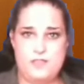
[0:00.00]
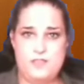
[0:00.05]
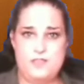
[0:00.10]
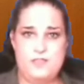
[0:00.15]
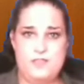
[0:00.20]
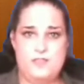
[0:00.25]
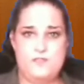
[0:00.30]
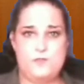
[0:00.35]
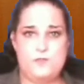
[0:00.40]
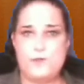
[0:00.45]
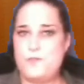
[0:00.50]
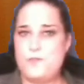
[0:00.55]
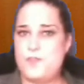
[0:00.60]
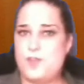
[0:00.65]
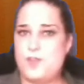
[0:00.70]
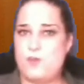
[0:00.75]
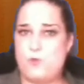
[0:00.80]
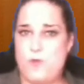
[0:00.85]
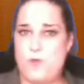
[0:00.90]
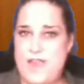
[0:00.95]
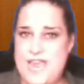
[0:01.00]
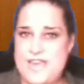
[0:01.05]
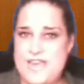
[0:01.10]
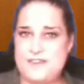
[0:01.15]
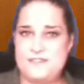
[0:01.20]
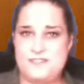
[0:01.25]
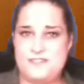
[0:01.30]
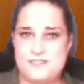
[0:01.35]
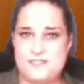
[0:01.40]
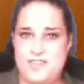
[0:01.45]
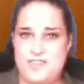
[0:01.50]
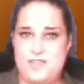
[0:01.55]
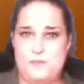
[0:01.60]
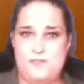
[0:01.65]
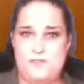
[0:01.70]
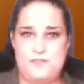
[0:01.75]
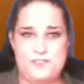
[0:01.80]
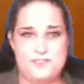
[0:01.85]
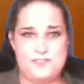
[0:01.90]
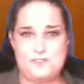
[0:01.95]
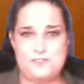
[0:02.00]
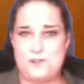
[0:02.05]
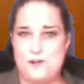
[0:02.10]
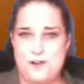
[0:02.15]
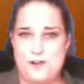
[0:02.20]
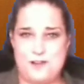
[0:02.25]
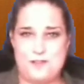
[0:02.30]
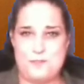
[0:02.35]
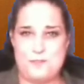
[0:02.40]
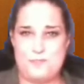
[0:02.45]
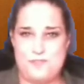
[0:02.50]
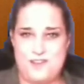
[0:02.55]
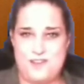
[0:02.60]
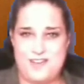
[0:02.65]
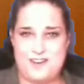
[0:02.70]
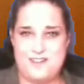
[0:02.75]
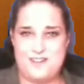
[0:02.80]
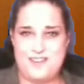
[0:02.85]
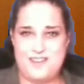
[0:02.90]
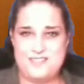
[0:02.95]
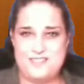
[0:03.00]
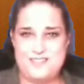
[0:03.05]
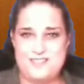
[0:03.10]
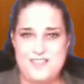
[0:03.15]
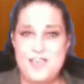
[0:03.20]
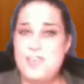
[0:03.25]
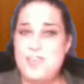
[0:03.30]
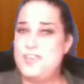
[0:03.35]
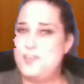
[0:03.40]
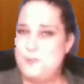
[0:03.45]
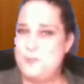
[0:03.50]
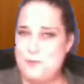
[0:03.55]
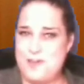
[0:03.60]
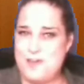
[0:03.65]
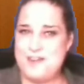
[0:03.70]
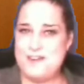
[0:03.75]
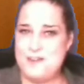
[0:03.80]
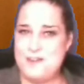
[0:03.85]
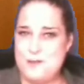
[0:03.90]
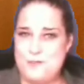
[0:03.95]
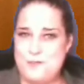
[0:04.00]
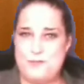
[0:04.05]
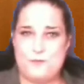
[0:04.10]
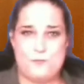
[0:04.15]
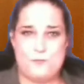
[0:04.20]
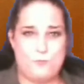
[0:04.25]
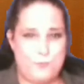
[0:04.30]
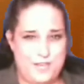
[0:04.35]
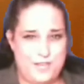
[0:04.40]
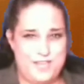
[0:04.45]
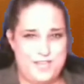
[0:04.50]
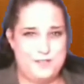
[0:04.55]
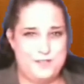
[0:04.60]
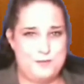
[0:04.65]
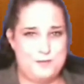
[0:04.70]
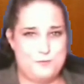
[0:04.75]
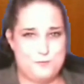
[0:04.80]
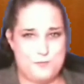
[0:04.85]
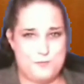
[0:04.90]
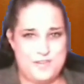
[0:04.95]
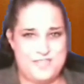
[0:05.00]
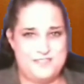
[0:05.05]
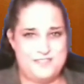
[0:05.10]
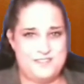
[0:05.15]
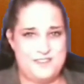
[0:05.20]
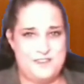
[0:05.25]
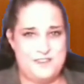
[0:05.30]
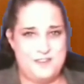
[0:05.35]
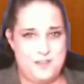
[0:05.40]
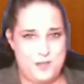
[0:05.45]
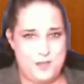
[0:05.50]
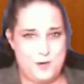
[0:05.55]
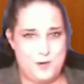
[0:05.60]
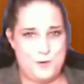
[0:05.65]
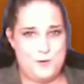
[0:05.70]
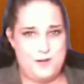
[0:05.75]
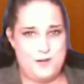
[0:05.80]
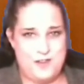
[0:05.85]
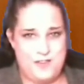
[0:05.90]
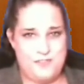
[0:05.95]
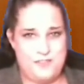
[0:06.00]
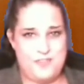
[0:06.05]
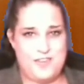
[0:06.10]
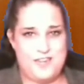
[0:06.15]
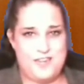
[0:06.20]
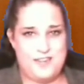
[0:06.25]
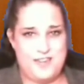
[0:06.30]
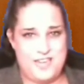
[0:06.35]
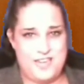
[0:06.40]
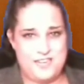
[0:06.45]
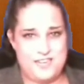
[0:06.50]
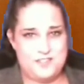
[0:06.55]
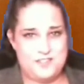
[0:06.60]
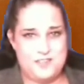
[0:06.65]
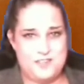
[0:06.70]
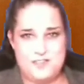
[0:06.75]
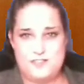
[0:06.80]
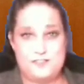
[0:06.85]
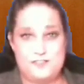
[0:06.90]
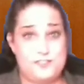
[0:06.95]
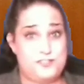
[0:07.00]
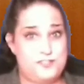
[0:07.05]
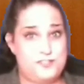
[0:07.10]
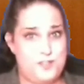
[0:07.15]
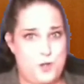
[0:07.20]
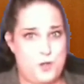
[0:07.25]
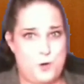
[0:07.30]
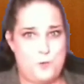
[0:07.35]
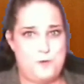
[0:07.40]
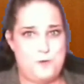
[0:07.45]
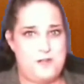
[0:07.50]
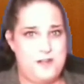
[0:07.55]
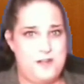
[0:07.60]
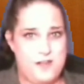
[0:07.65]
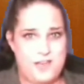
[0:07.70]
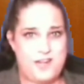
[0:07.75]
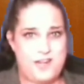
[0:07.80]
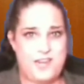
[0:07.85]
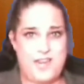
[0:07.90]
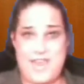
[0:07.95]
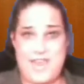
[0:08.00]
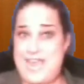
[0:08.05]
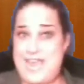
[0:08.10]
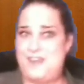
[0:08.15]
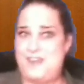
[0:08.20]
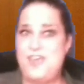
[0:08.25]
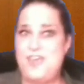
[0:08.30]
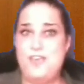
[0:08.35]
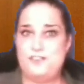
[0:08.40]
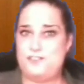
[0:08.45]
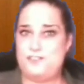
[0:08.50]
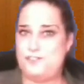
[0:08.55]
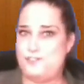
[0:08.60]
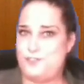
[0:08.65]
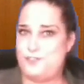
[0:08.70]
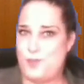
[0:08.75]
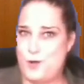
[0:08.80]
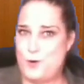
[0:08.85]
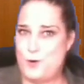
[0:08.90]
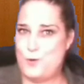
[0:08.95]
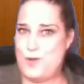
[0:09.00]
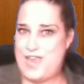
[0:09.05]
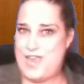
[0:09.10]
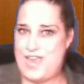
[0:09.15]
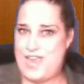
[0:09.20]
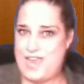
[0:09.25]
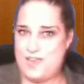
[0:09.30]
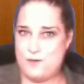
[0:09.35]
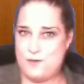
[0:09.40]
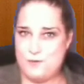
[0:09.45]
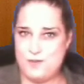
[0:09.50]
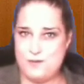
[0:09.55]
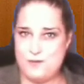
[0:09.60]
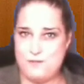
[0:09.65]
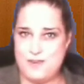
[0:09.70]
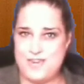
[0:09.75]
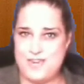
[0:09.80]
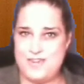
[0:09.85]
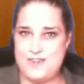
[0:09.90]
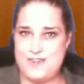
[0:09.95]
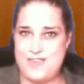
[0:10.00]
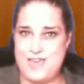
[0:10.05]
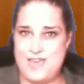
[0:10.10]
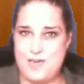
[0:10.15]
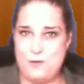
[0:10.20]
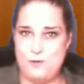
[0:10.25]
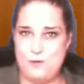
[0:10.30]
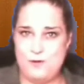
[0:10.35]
For in the grand scheme of historical progress, you want to know the real reason Know Nothing Nation is so nutty and so angry right now?